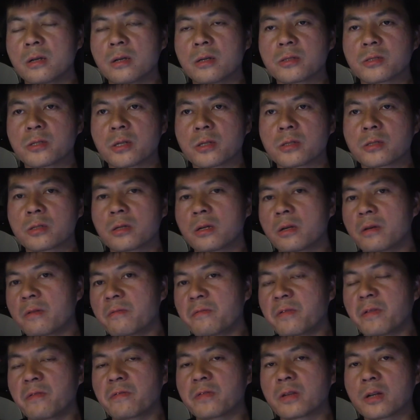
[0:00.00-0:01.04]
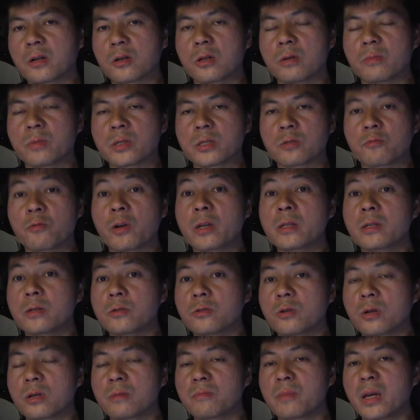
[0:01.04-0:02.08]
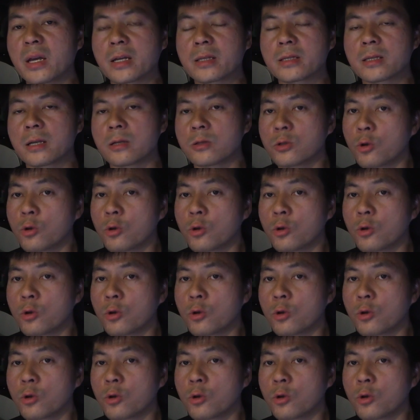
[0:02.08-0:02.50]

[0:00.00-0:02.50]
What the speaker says: says 50 kilometers away that you can make it there.